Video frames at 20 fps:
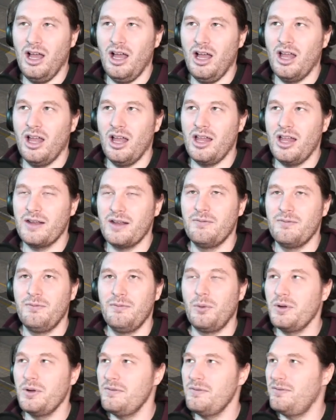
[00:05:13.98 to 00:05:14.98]
like
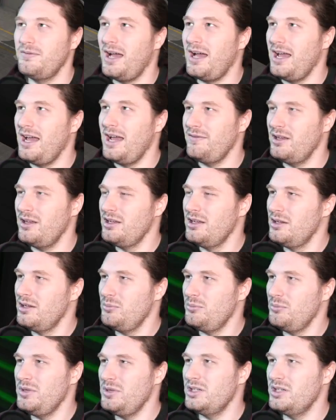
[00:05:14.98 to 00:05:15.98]
45
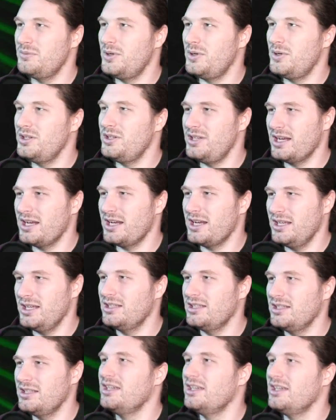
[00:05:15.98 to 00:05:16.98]
meters per second,
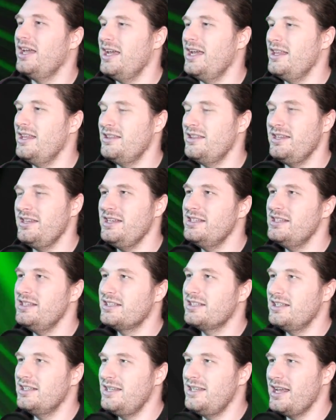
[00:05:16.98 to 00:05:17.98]
and these
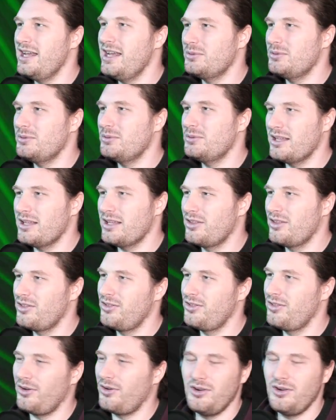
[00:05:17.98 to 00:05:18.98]
can take up to like
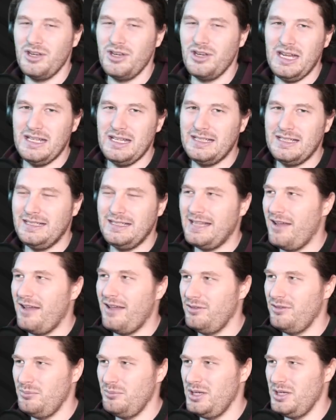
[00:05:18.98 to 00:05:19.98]

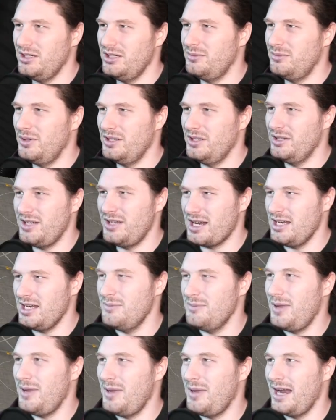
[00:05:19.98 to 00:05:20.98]
37 meters per second
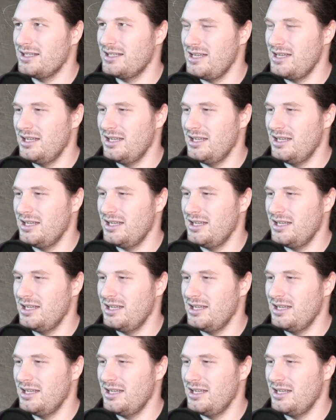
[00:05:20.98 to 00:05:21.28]
impact,